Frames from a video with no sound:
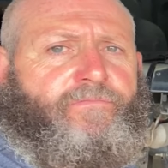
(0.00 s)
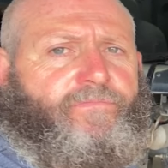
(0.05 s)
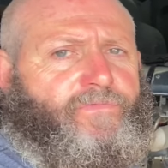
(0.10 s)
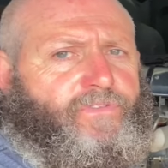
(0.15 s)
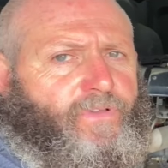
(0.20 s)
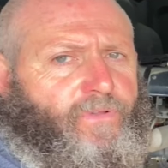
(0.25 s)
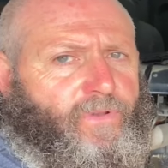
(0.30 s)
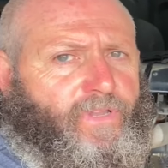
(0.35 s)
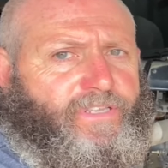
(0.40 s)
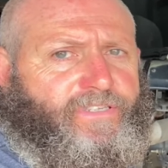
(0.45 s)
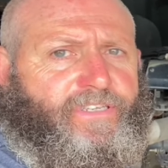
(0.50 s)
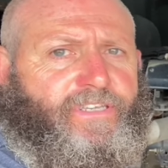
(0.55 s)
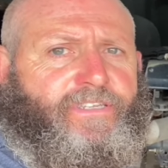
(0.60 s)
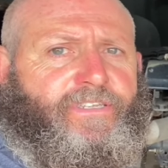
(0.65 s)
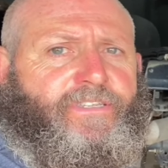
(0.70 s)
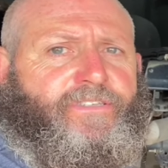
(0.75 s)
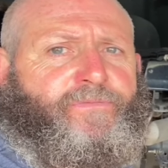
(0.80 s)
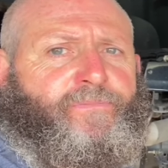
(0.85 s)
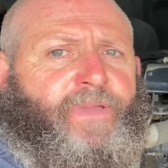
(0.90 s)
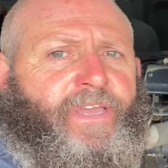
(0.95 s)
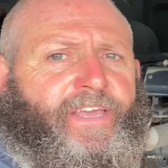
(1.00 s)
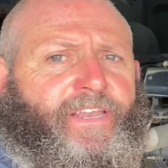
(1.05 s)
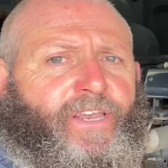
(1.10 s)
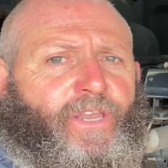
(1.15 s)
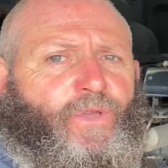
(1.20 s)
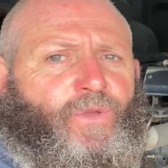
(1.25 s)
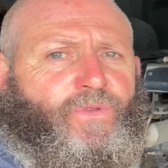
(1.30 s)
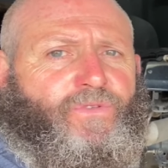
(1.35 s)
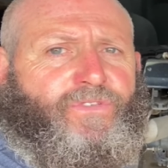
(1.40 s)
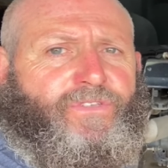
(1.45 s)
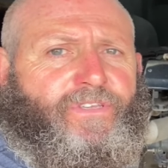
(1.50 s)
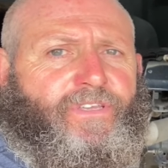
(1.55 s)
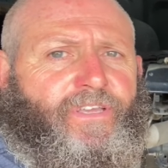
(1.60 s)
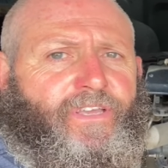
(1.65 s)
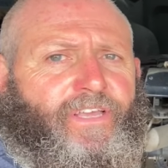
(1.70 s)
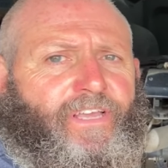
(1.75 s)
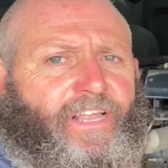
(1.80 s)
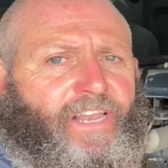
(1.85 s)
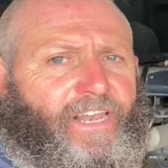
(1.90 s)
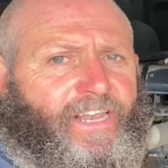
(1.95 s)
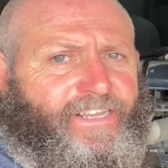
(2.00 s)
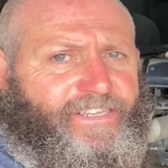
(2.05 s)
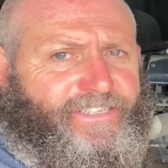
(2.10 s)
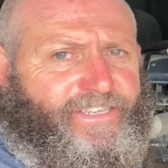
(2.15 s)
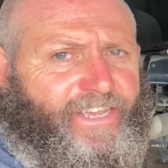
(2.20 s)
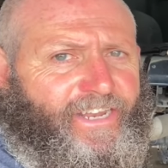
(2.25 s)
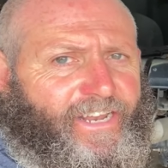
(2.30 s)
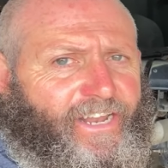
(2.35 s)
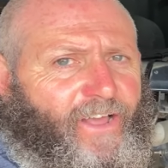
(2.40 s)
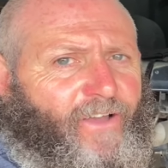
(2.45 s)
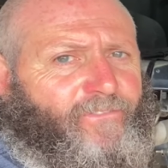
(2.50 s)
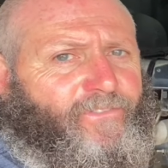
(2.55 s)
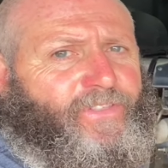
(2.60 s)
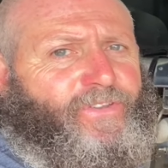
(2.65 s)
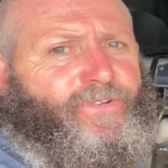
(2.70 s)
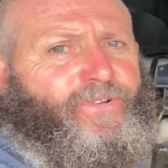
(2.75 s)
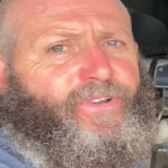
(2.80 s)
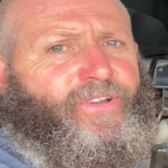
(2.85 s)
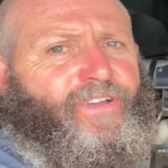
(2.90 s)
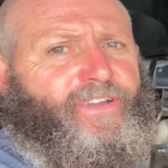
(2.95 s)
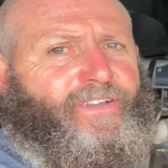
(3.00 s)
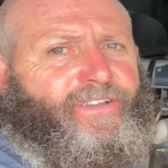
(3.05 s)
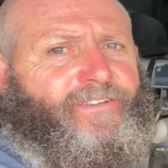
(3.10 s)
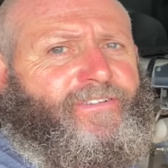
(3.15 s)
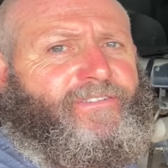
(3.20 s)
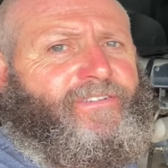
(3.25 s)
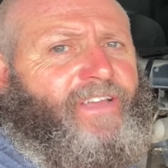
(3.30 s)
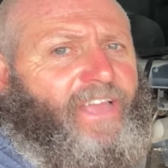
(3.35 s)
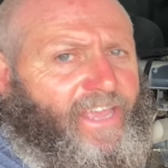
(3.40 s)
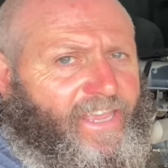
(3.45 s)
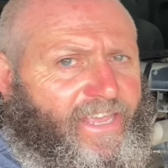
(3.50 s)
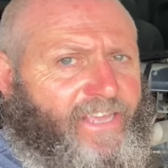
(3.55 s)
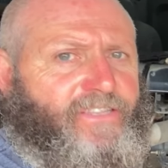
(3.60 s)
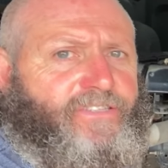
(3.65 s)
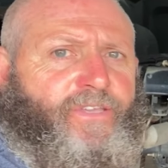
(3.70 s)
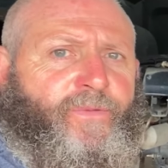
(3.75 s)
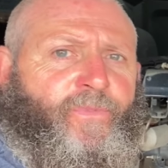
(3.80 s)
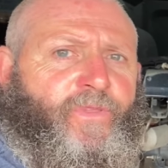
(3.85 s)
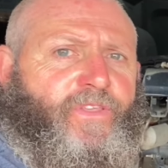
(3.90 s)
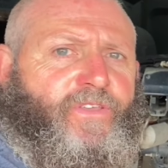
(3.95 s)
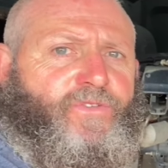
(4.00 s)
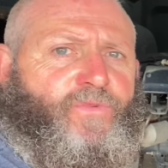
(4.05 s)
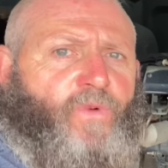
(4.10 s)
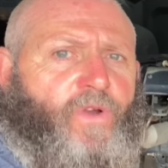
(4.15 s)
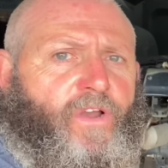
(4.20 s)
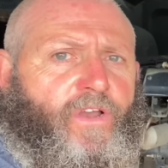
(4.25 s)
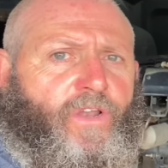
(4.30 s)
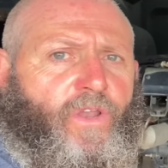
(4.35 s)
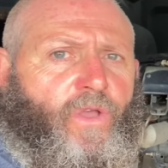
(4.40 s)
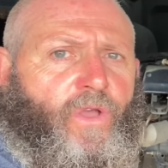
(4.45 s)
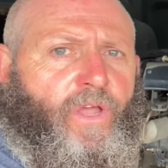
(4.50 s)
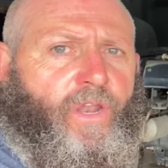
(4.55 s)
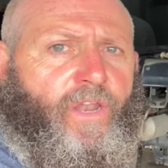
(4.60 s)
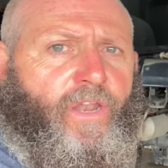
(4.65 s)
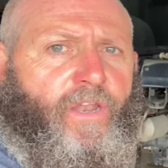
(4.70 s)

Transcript: So let's get this bed loose. Let's get it off the truck, get some of this work done.